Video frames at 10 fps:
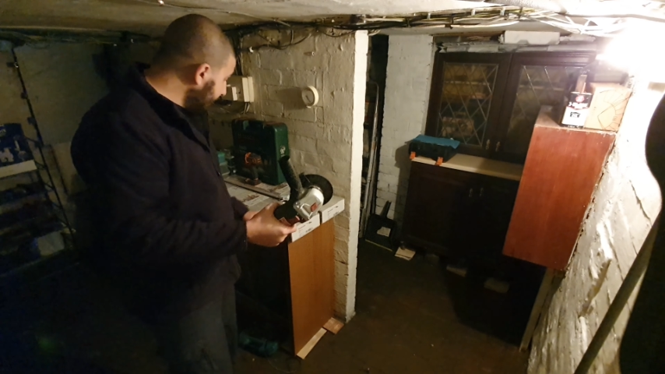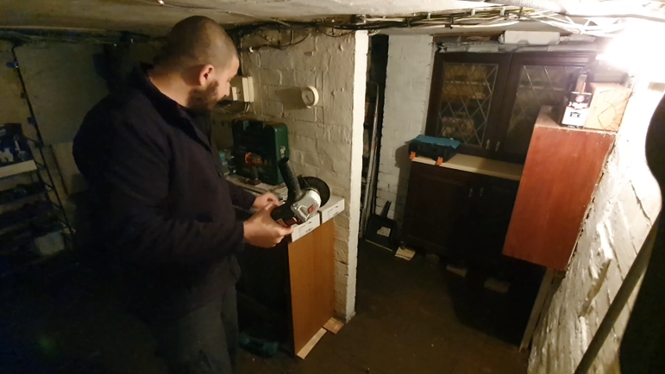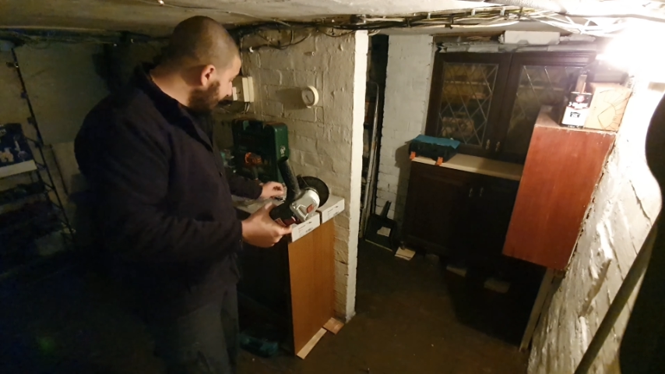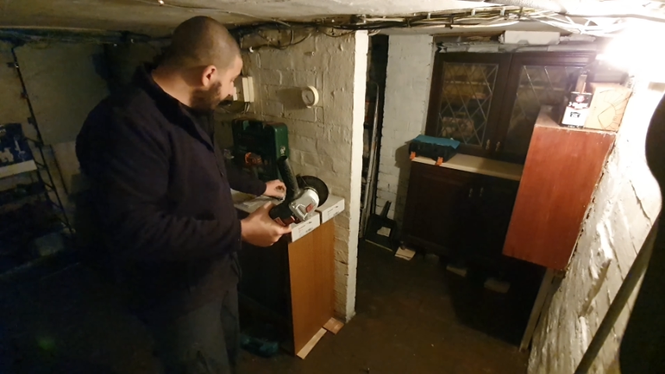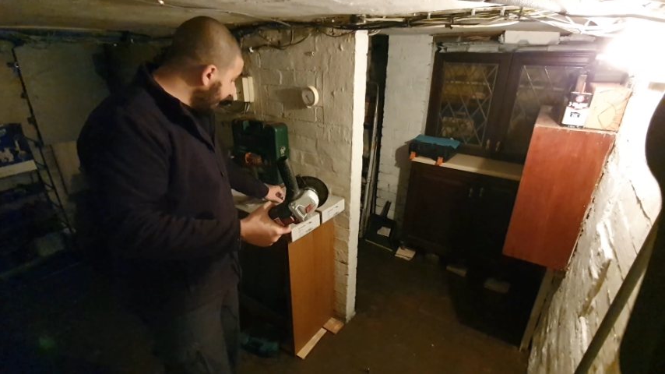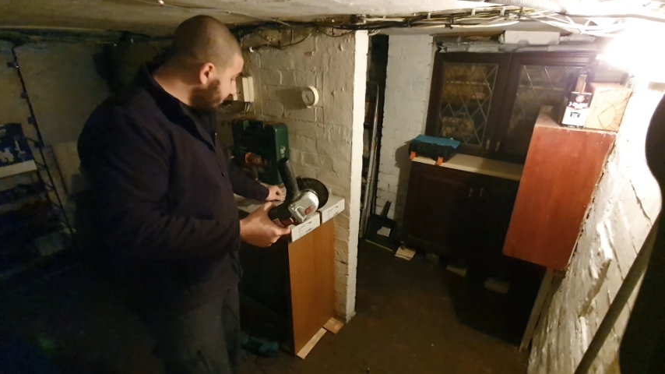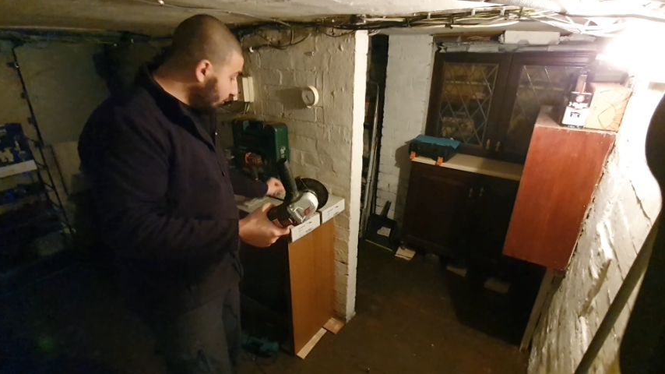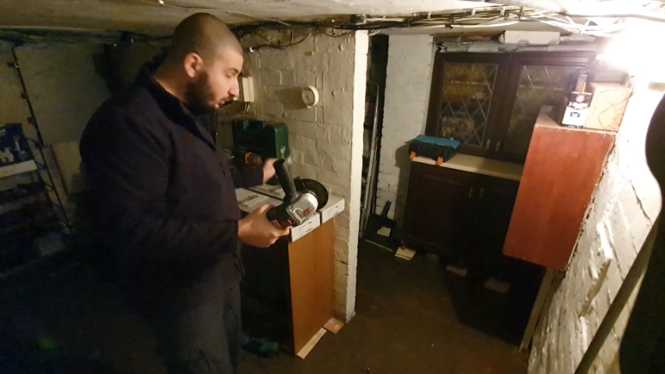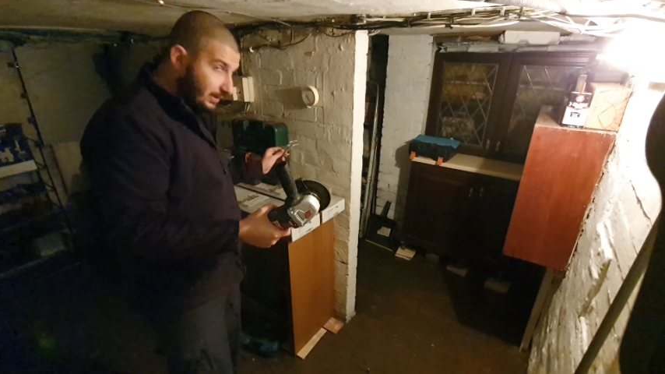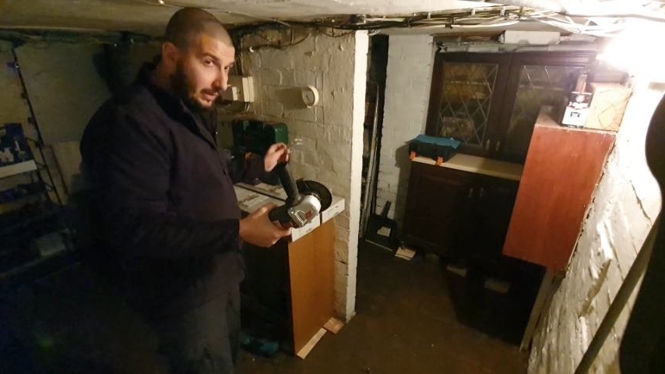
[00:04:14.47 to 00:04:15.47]
and the other
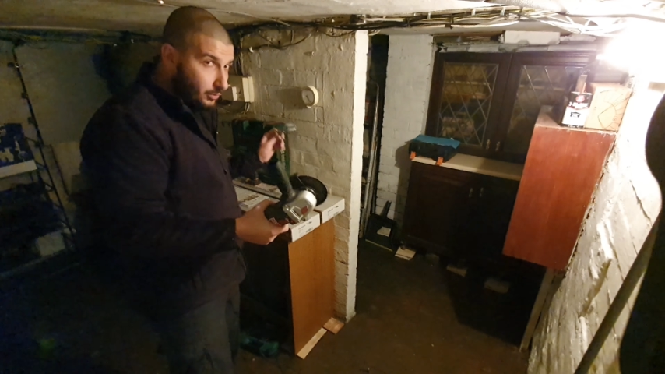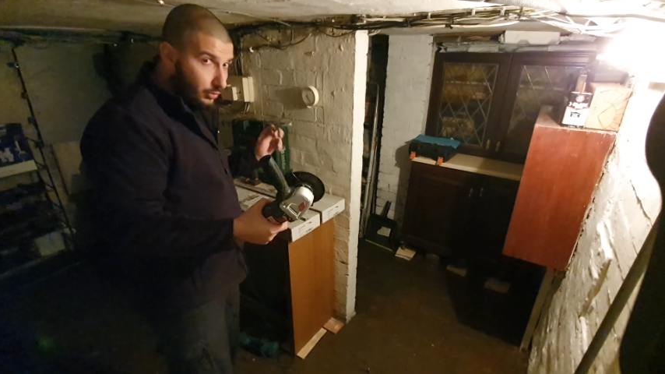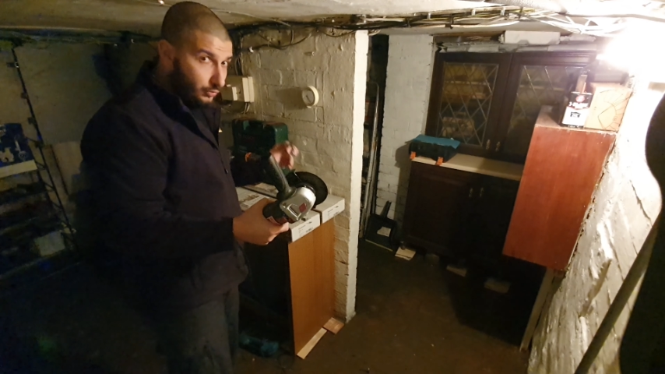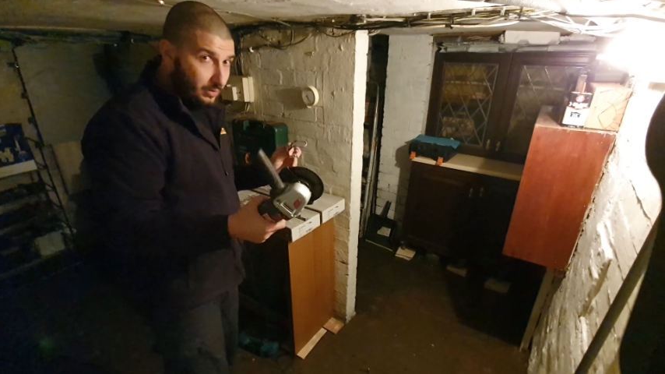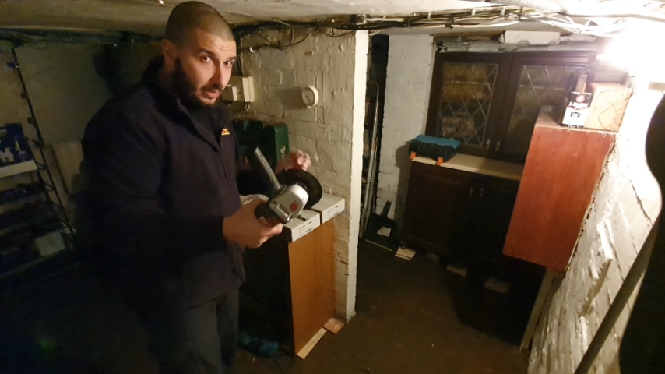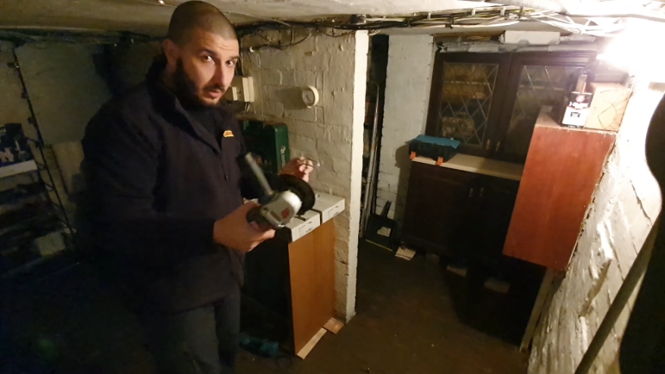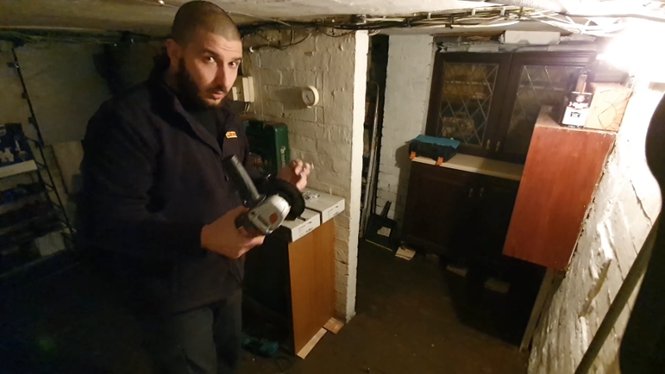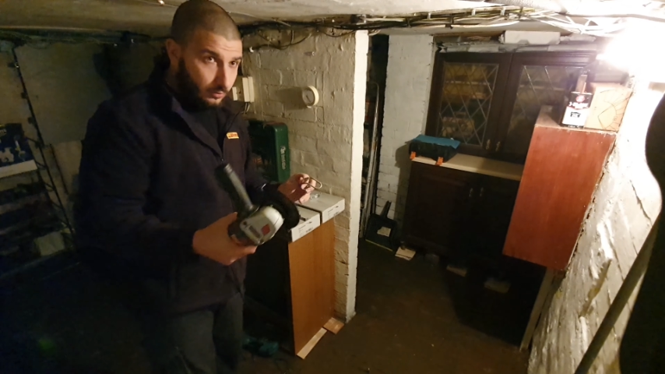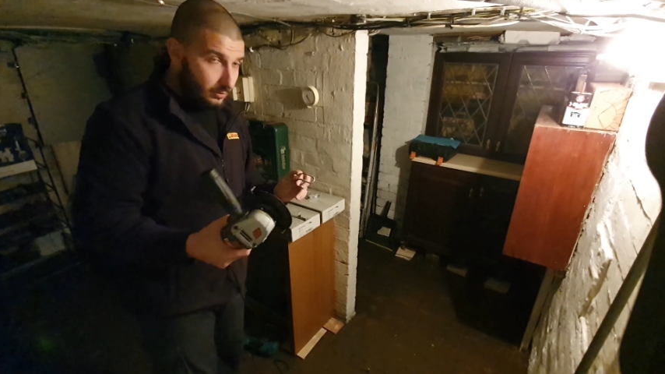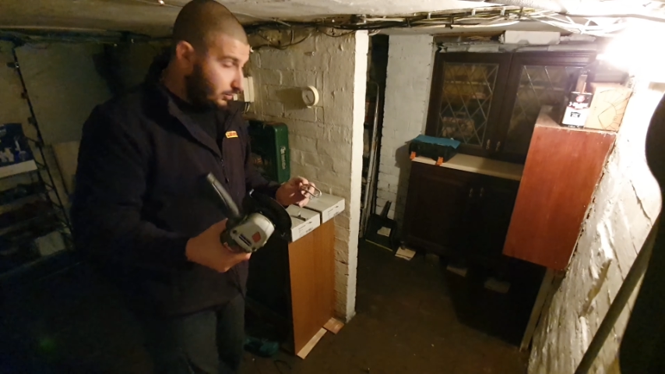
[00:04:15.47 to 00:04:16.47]
hand holding it, you're doing it
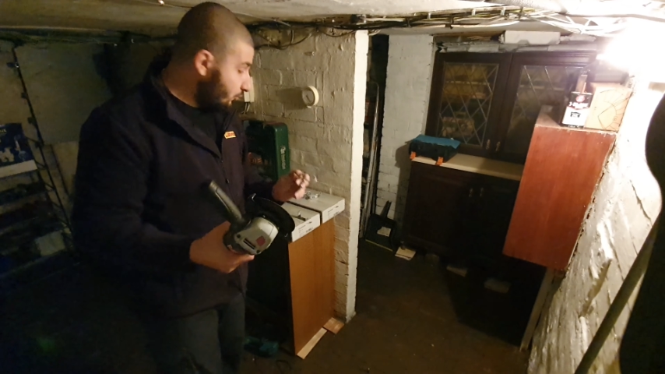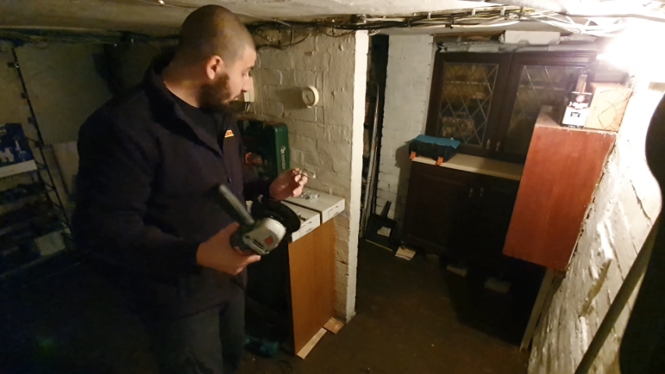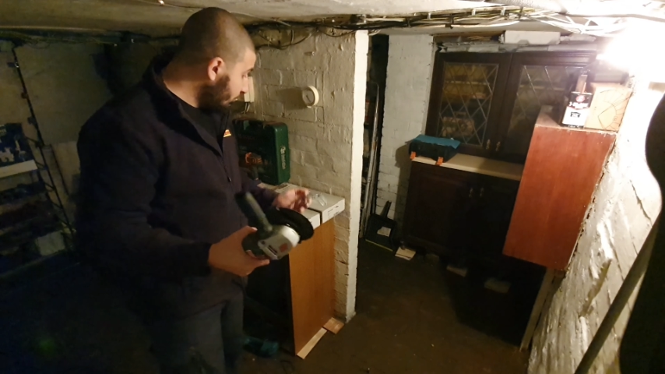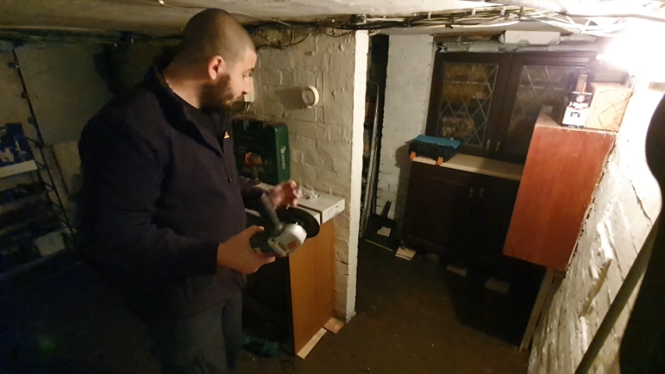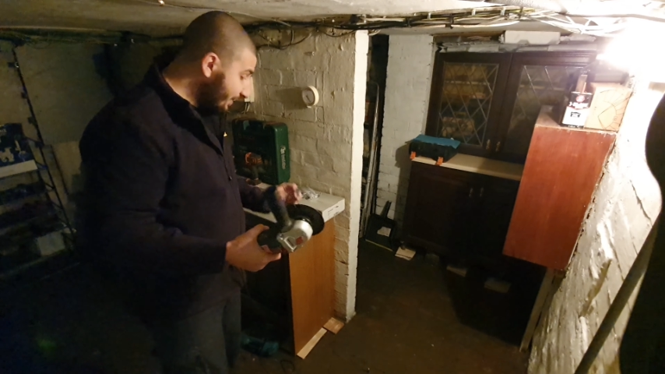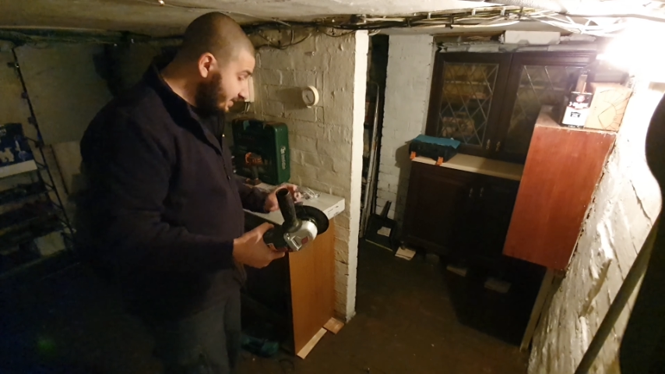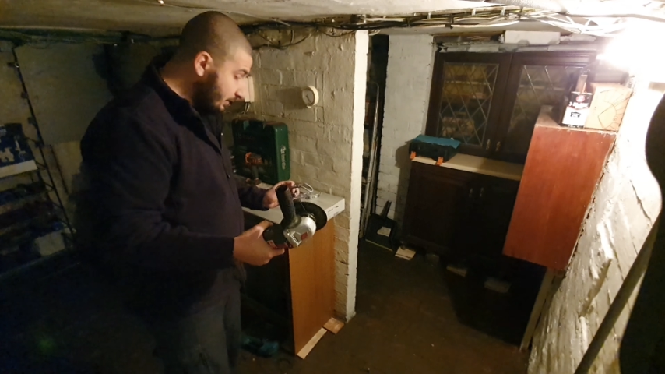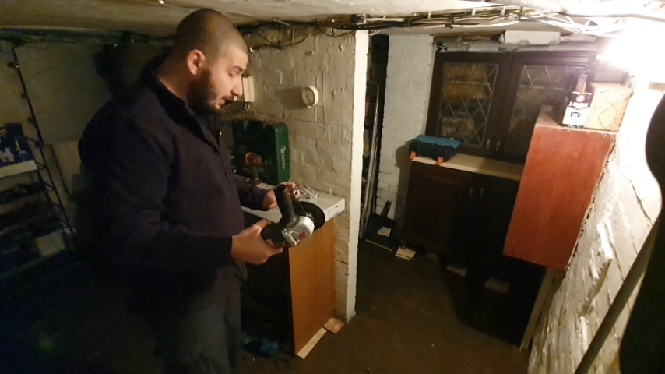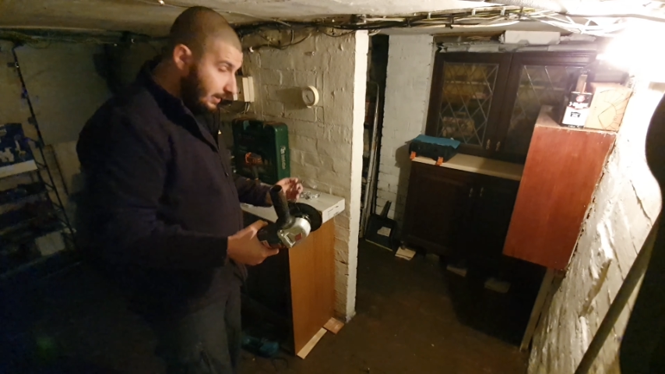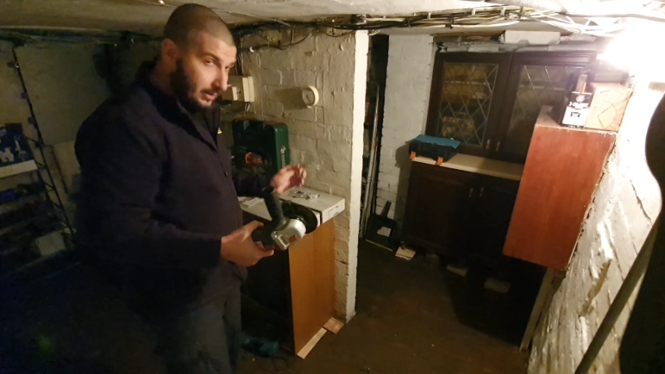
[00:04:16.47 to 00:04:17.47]
at your own risk.